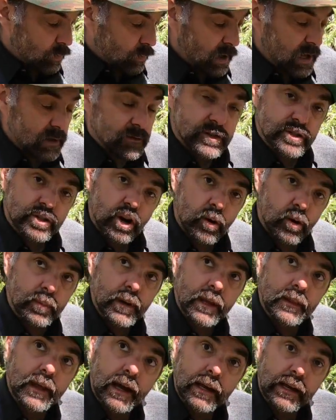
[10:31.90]
of sharpening
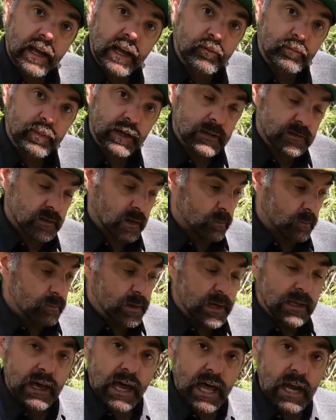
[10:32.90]
that knife, because on a big
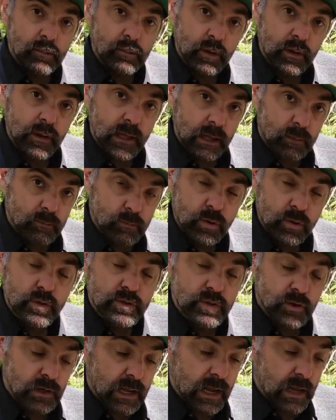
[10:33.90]
animal like a moose or
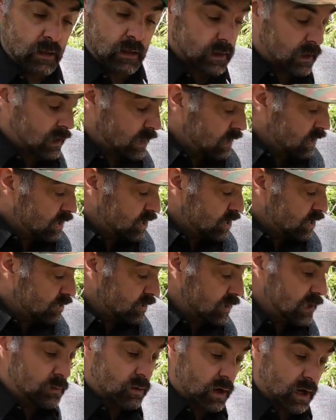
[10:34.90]
an elk, you really
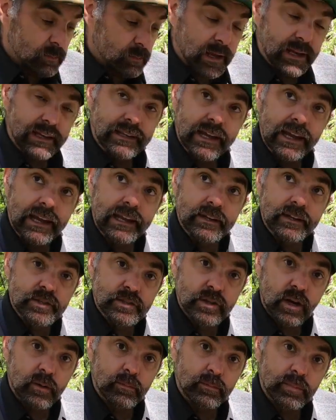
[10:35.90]
want to maintain a
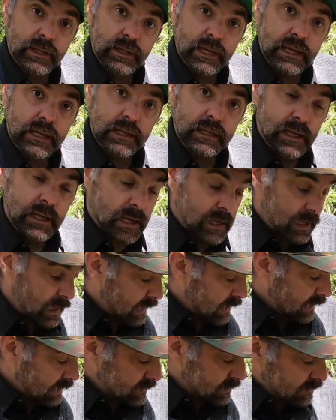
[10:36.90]
sharp blade.
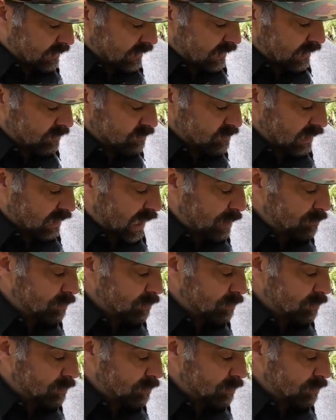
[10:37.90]
And a couple